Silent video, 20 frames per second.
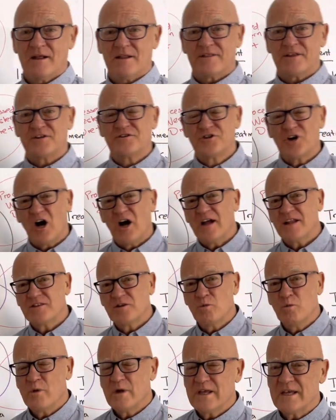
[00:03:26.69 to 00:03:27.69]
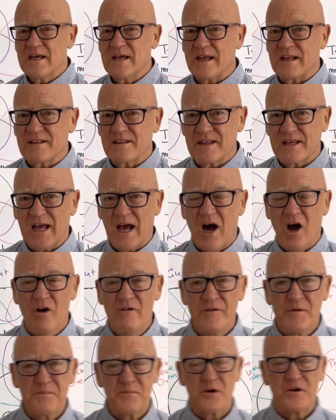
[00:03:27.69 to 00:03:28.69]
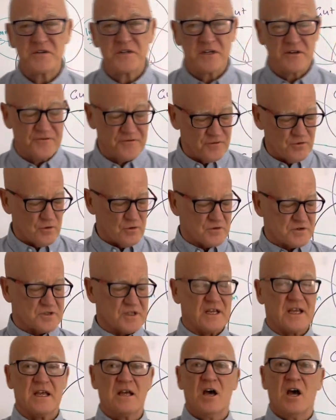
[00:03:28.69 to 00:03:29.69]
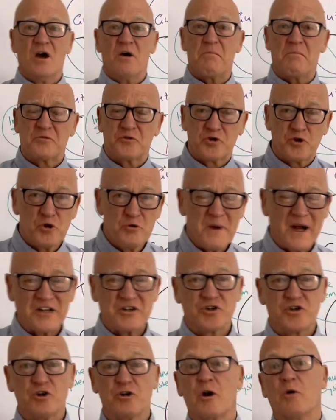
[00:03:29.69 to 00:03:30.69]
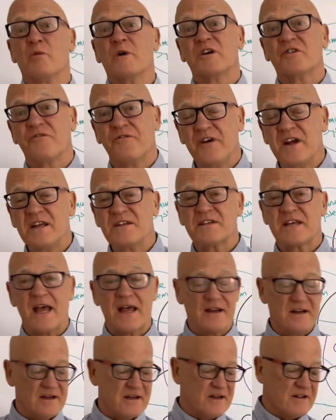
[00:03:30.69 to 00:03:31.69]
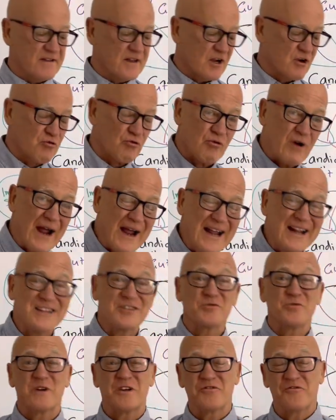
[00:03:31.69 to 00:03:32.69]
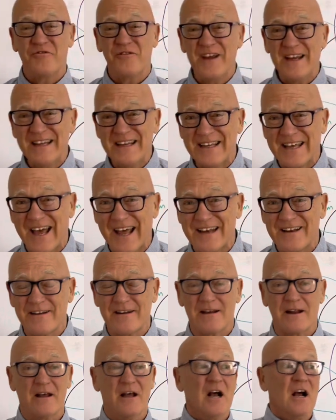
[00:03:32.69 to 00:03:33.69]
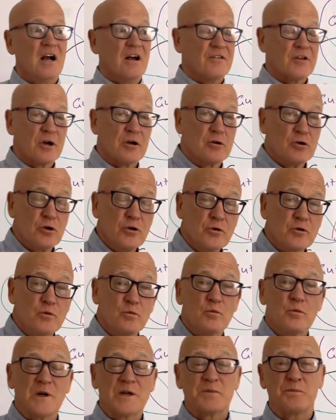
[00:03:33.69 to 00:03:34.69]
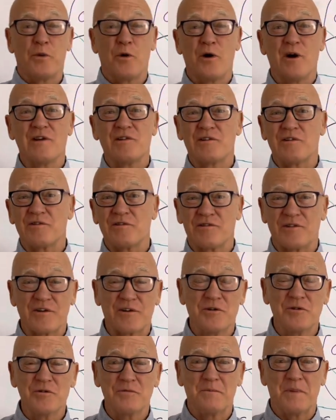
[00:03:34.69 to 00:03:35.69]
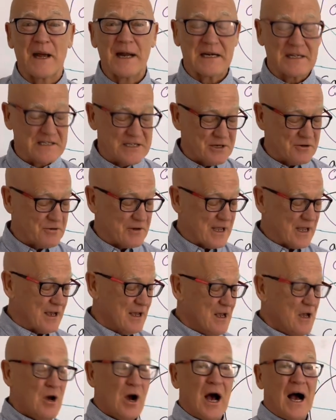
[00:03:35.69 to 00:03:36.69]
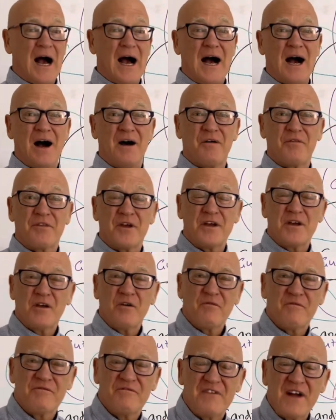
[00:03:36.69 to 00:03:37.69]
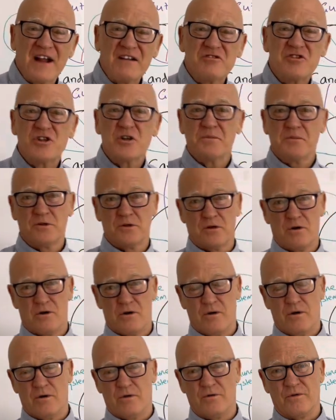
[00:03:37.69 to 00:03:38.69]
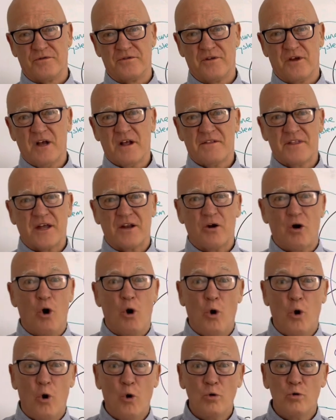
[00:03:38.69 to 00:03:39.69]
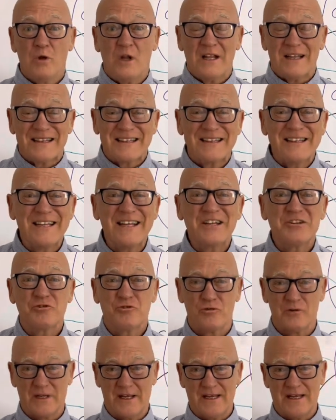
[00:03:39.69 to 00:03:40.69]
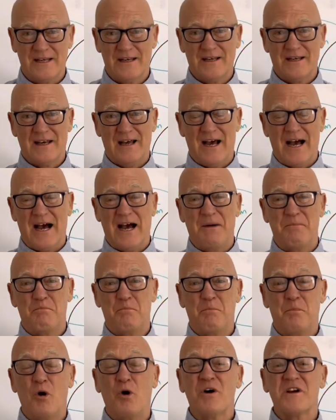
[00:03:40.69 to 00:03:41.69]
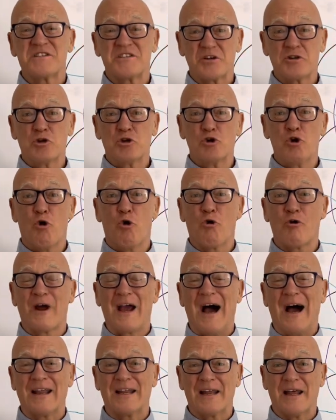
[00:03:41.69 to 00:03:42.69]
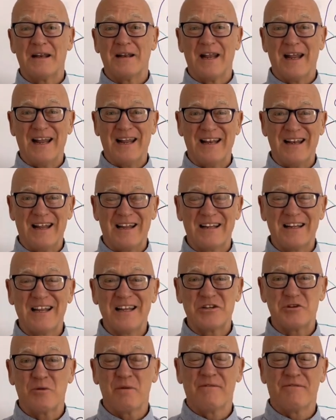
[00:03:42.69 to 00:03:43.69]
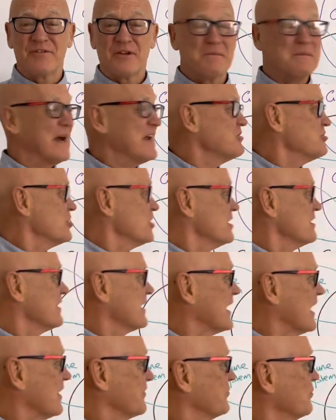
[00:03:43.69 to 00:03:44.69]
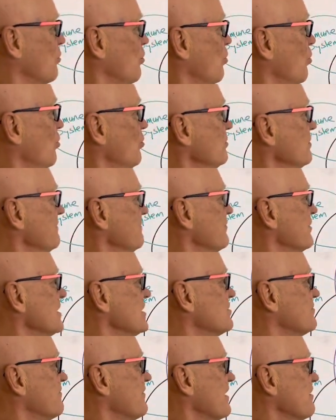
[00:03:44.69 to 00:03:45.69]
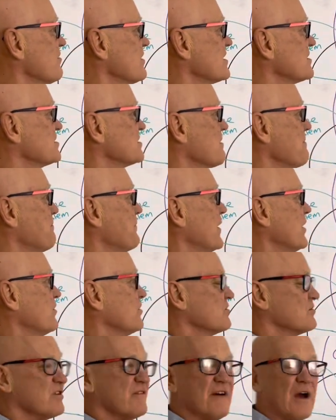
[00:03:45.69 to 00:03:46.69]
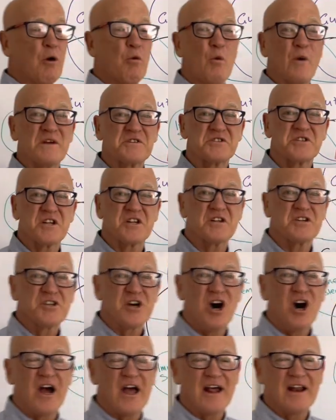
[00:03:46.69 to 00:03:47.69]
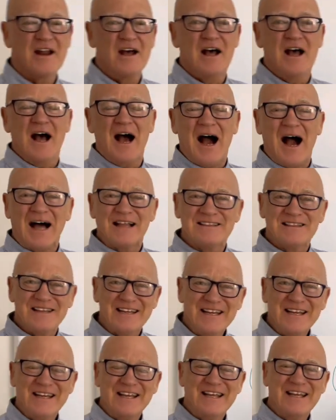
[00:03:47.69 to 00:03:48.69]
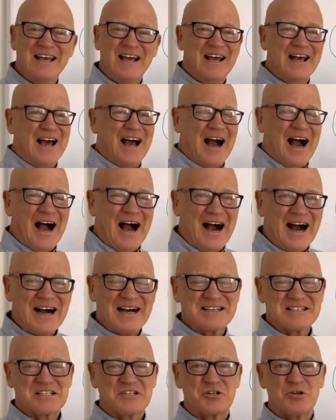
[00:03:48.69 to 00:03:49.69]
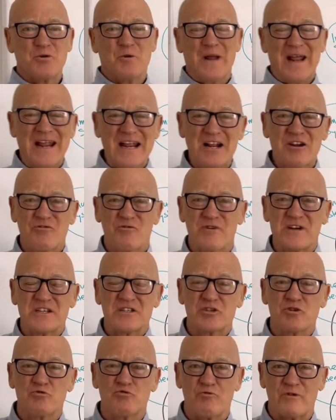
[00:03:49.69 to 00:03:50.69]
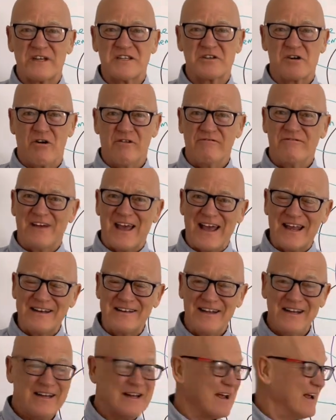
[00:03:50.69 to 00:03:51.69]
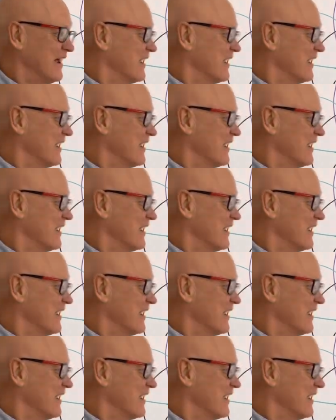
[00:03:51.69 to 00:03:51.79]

The diet that we eat, the overprocessed foods, the too much sugar, which feeds Candida, the grains, which feed Candida, the gluten, which poisons the good bacteria, the vegetable oils that all literally poison your gut and lead to inflammation in the gut. So all of these various components of our Western diet are leading us to increase the risk of Candida.